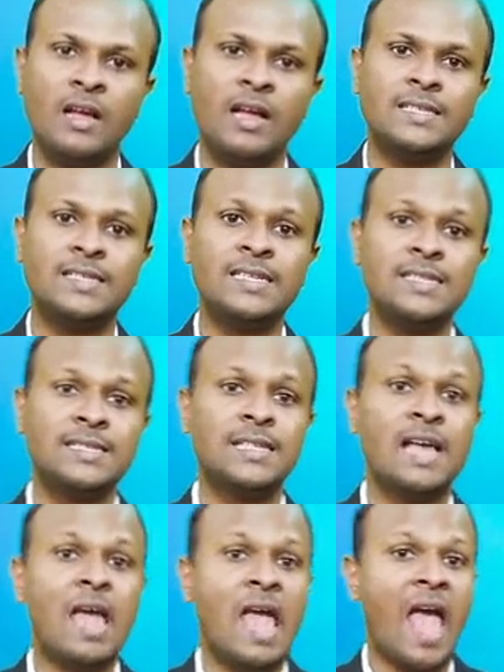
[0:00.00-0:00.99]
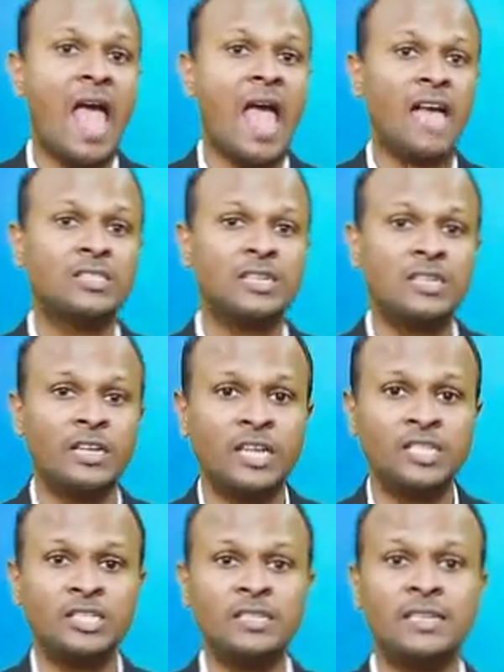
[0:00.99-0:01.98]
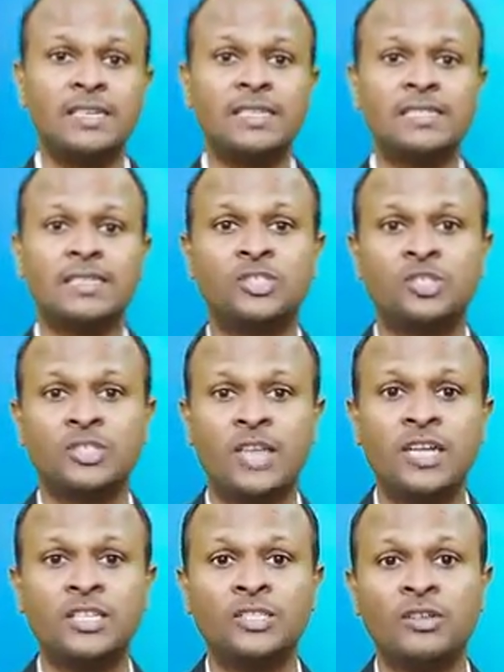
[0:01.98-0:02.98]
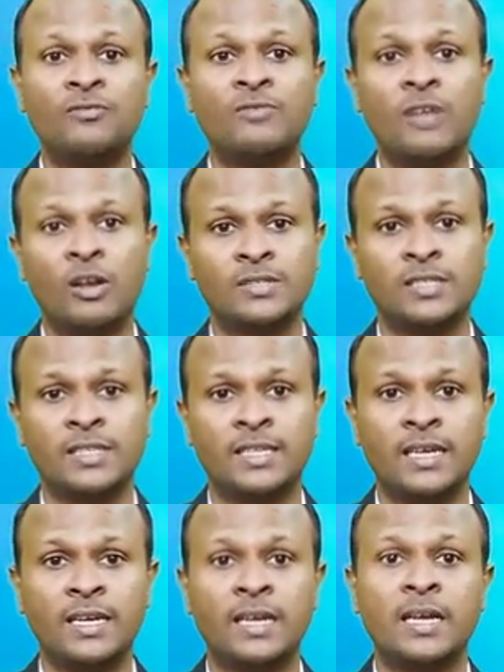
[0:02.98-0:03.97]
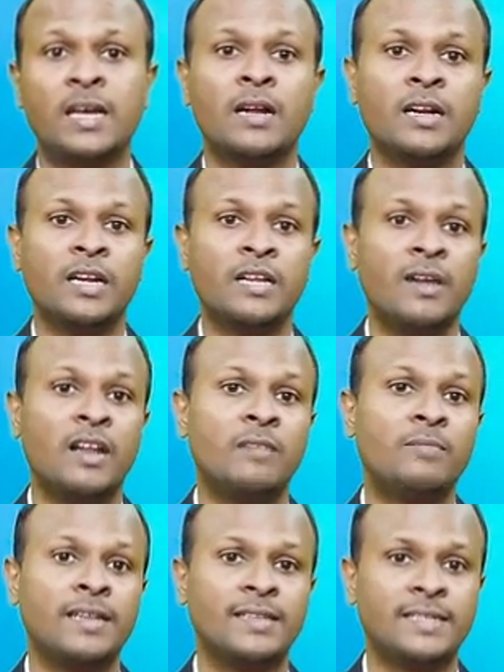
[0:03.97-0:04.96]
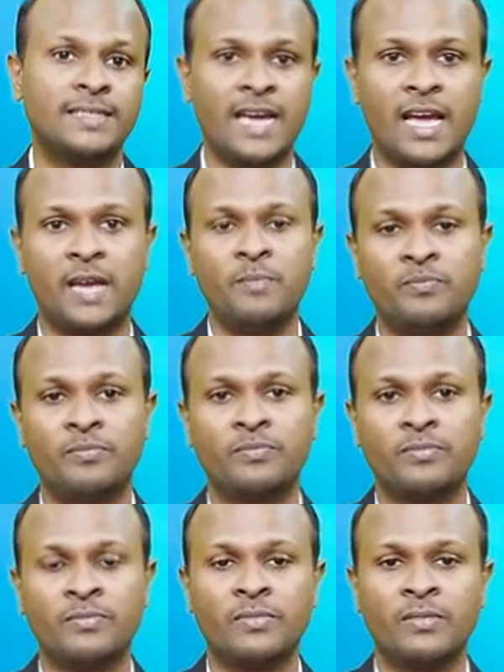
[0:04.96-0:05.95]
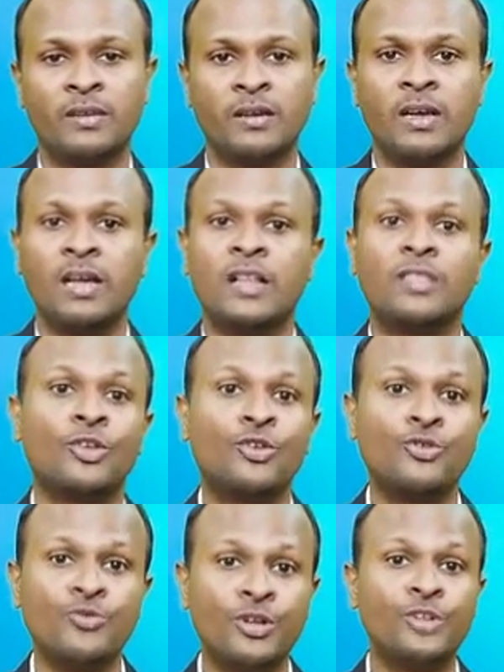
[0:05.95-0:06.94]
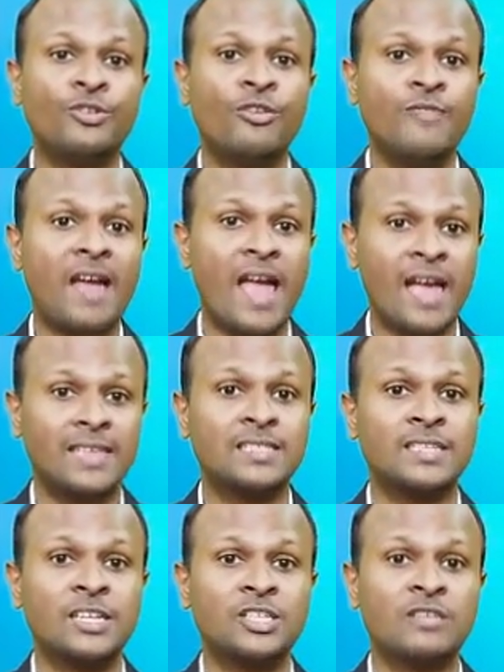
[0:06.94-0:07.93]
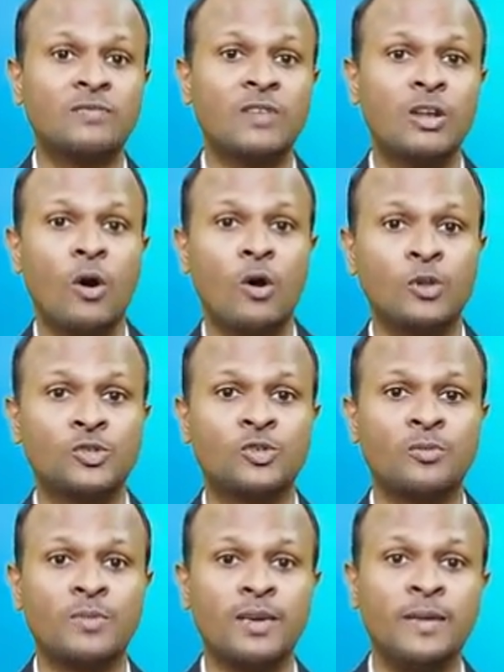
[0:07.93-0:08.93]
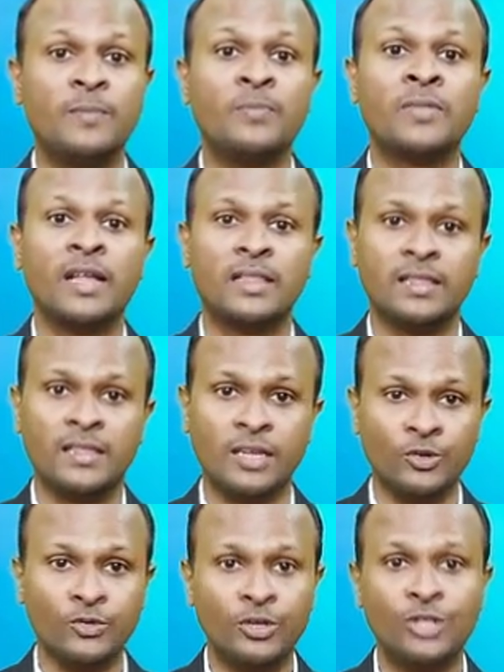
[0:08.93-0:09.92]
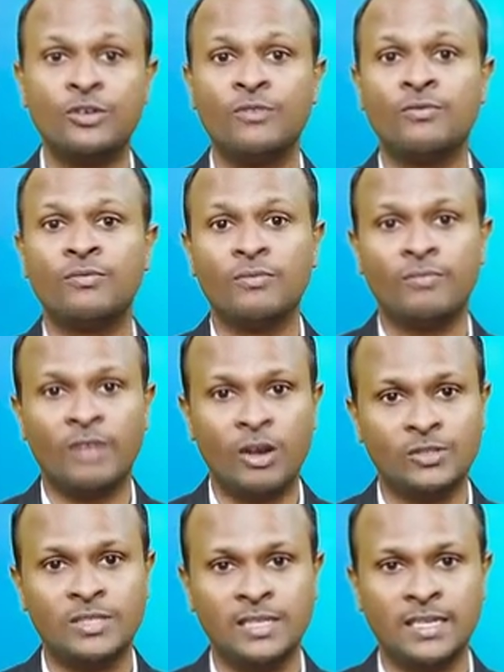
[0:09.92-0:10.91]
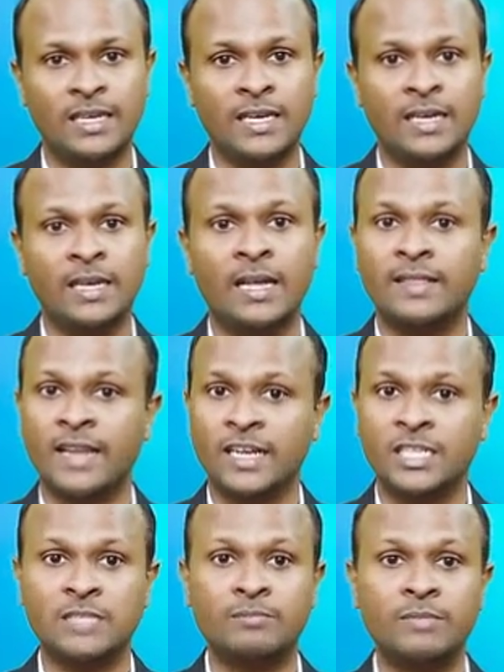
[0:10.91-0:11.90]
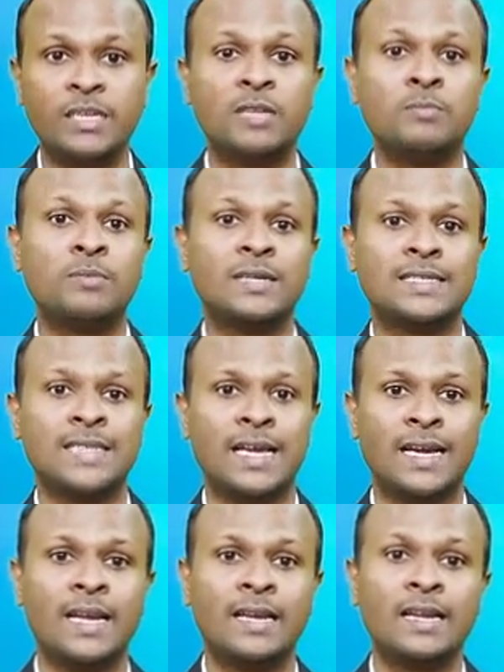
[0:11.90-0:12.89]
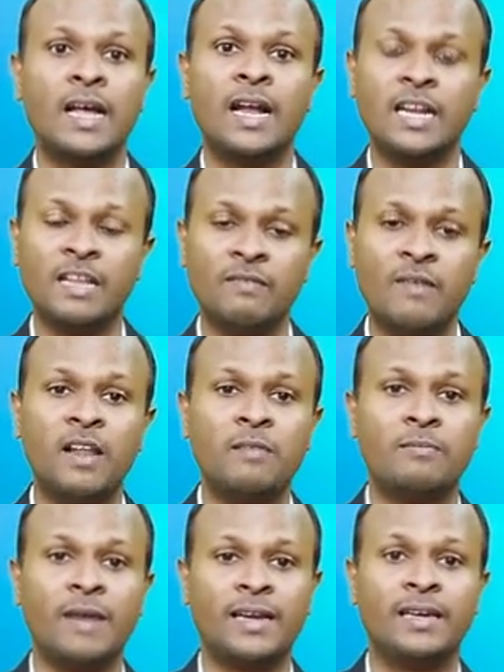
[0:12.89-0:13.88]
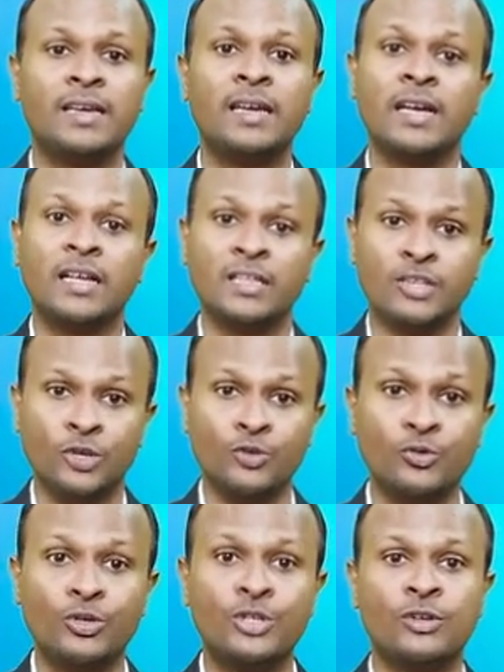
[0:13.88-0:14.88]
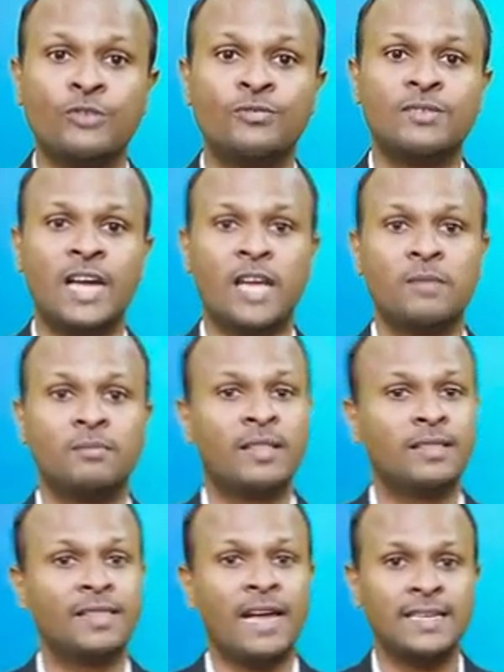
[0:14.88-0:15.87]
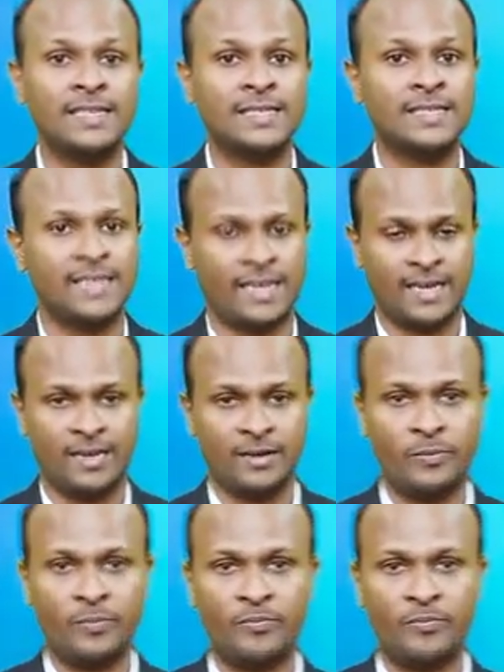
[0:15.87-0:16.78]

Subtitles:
Since acceleration is the change of velocity divided by the time, the unit of acceleration will also be the unit of velocity, that is meter per second, divided by the unit of time, that is second.